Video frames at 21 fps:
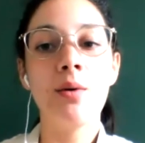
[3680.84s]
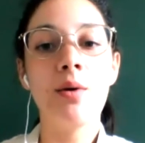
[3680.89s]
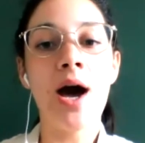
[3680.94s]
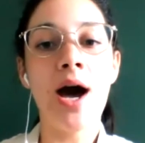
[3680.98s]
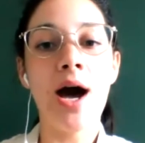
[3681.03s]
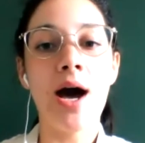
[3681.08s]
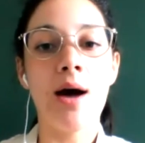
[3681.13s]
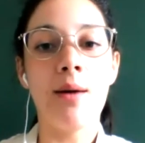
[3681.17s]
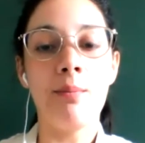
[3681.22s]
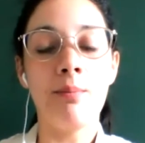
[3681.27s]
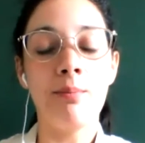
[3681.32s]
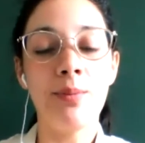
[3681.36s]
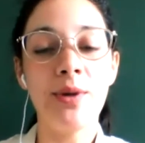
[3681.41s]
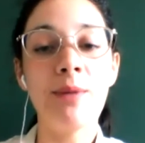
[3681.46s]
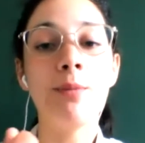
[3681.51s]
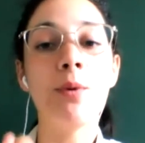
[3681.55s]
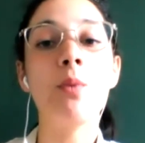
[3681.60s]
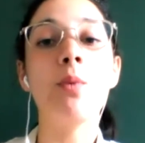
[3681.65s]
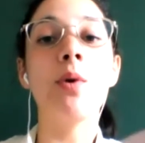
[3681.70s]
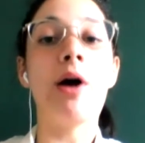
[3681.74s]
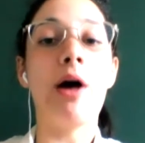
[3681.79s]
um,
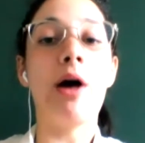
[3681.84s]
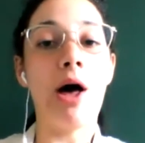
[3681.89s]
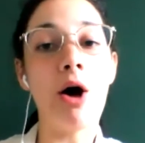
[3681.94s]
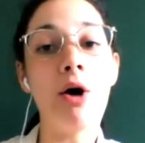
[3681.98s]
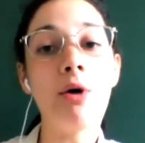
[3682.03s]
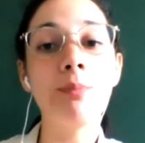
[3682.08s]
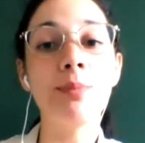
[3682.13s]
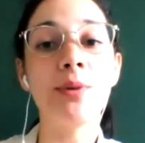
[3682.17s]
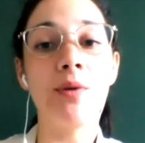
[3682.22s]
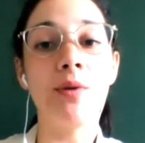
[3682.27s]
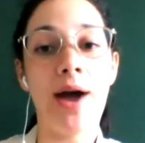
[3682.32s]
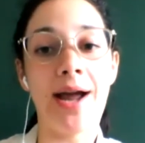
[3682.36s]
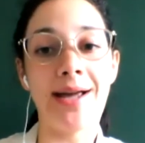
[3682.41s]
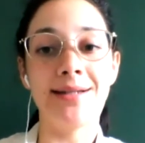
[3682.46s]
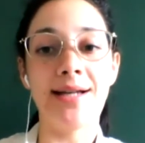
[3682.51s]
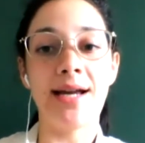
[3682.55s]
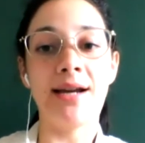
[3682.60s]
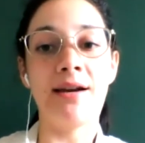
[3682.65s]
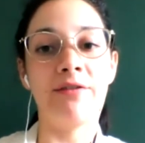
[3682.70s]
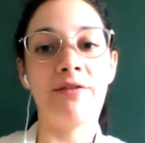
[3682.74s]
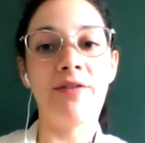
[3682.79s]
people will help you
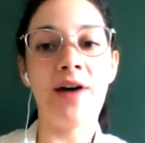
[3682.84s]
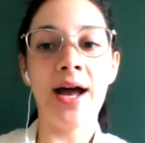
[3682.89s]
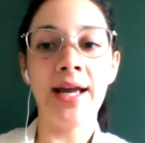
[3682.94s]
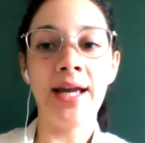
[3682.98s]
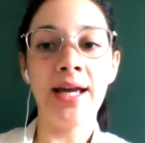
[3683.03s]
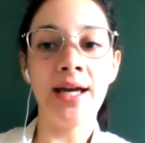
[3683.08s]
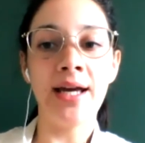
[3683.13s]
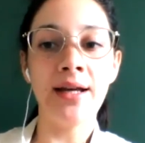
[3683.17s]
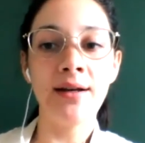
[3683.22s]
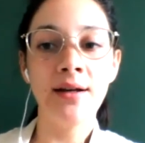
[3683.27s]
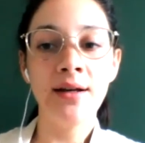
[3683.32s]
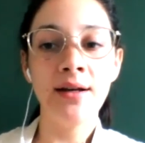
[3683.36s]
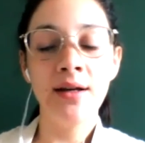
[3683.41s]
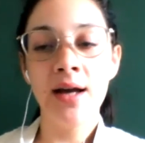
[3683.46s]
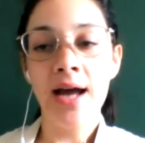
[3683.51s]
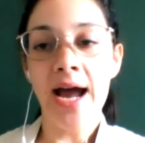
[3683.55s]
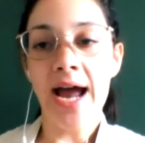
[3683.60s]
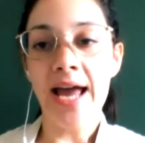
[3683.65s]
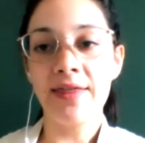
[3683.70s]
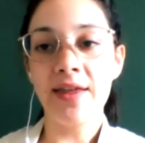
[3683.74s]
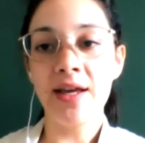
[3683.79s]
identify it.
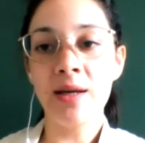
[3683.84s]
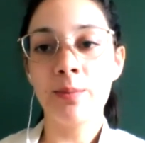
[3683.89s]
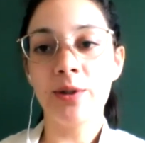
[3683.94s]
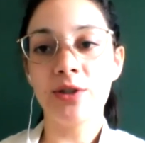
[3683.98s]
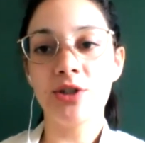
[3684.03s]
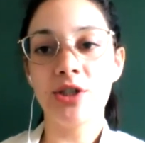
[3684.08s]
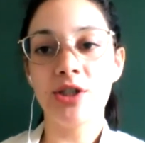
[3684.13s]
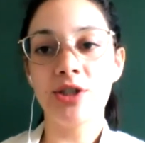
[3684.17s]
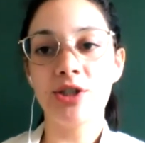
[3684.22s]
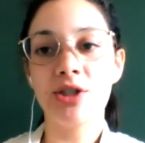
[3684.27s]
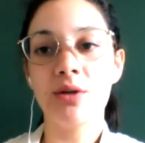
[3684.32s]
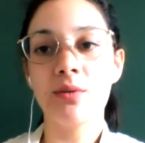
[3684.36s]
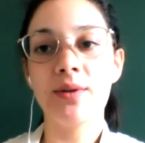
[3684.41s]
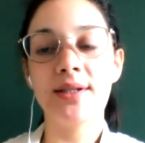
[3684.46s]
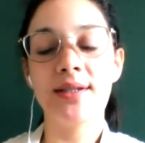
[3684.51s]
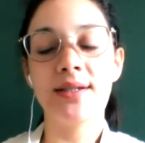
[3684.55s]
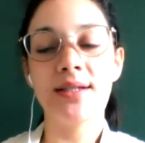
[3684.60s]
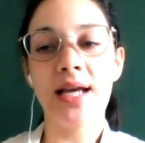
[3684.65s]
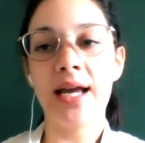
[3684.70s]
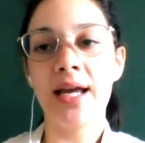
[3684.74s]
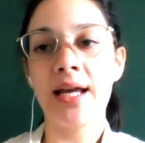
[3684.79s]
I think Patricia
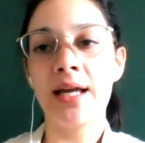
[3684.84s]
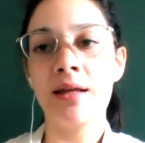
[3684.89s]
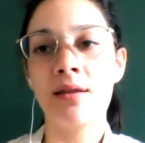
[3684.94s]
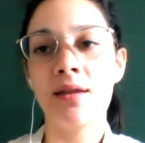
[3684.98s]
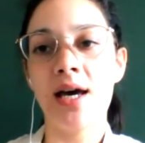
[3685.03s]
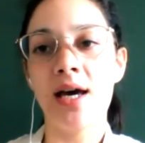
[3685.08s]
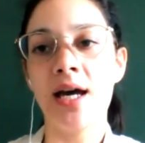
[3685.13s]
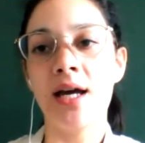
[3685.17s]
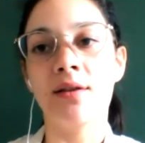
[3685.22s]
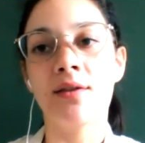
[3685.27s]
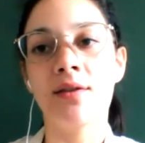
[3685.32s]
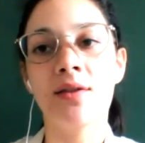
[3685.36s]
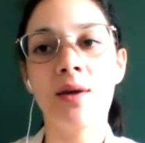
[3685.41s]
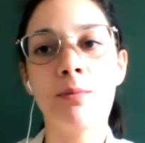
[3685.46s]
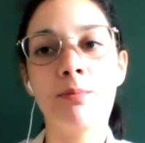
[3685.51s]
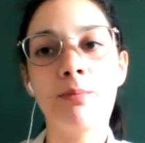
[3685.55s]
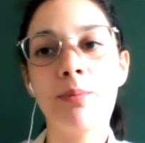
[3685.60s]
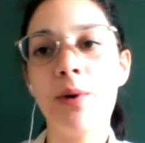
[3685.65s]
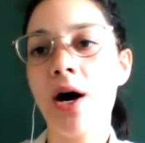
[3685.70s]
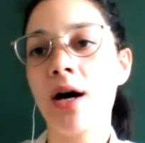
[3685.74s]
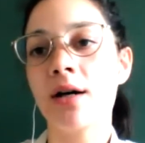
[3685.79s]
was saying that the
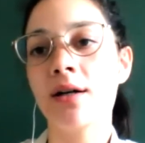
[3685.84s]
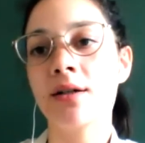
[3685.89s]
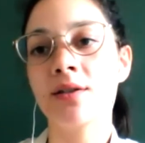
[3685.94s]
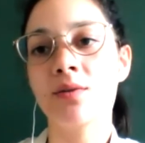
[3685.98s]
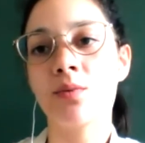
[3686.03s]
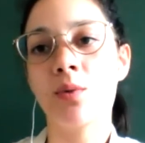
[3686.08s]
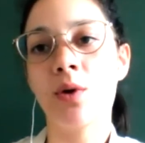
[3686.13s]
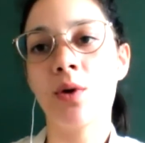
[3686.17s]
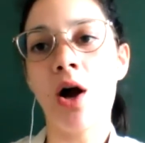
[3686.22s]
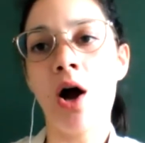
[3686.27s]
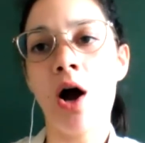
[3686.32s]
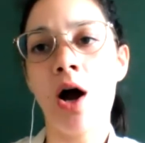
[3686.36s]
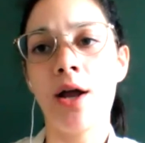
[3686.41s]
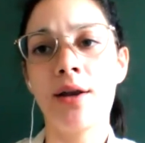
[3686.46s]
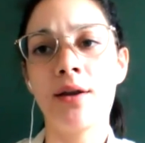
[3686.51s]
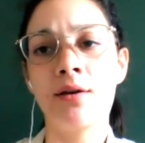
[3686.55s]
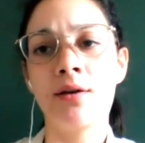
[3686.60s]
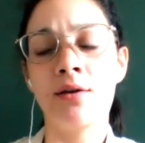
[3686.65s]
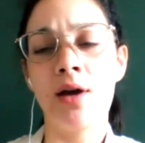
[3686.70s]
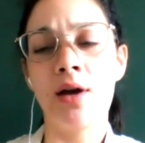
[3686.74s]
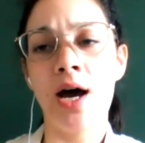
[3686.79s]
bugs were
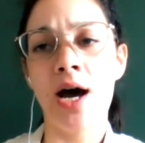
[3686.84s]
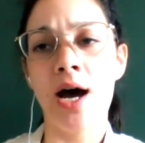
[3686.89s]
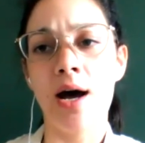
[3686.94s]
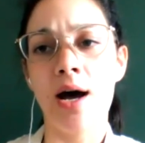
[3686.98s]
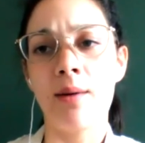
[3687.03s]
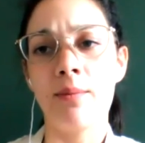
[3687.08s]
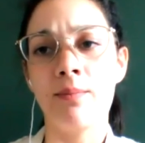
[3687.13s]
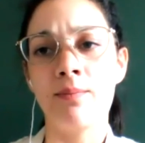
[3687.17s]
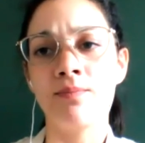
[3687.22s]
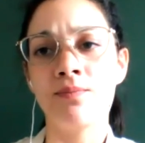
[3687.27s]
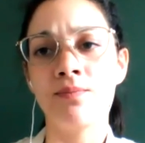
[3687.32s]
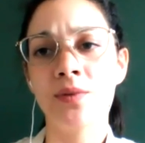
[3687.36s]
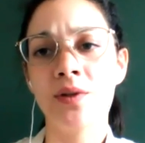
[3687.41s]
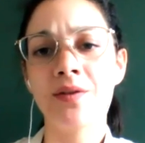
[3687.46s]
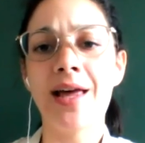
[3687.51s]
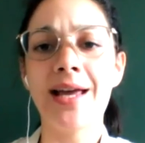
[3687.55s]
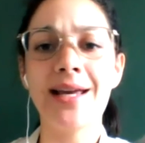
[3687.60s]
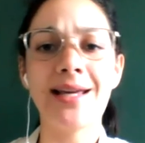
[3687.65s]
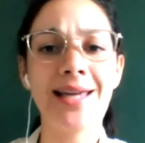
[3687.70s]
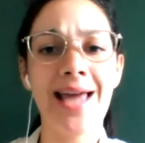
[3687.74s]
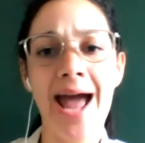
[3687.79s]
on um,
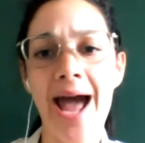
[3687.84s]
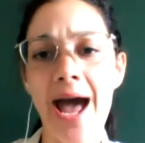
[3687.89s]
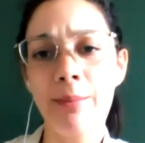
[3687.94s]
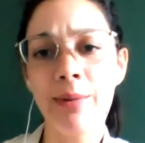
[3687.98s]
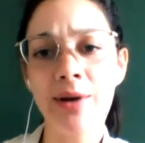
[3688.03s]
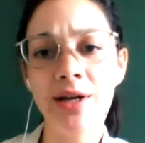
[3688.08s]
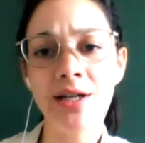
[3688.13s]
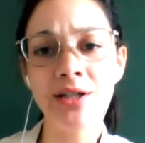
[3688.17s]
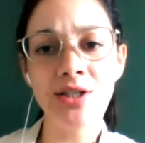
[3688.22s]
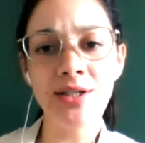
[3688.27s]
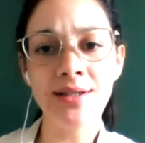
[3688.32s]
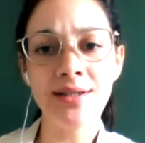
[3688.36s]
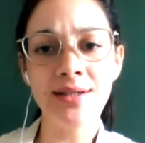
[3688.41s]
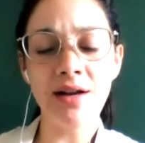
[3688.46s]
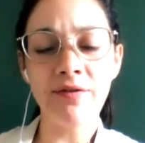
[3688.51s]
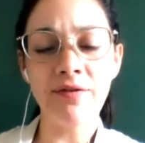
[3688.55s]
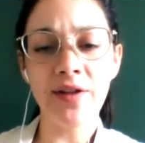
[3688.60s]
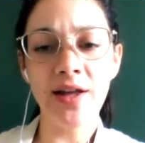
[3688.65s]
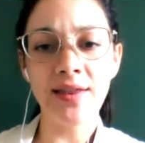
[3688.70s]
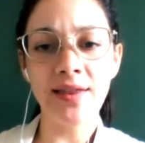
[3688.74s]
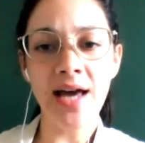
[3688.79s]
like cabbage and
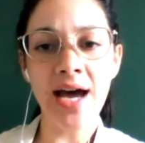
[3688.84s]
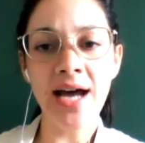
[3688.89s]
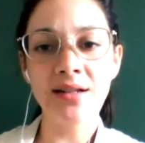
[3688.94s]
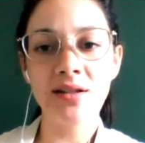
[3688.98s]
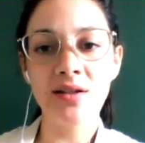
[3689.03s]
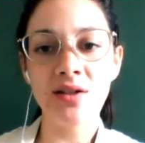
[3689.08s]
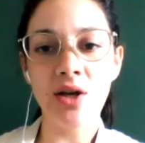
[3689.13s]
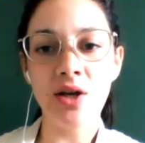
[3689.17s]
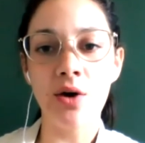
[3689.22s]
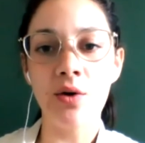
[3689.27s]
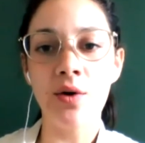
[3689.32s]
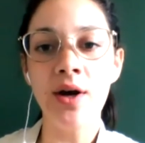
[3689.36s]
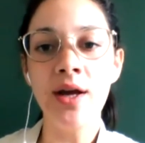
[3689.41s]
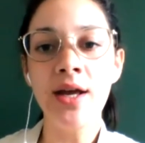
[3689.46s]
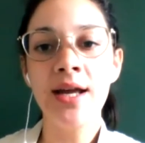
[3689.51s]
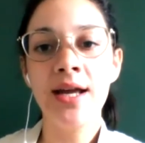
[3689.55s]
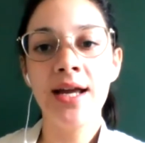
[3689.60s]
stuff like that. So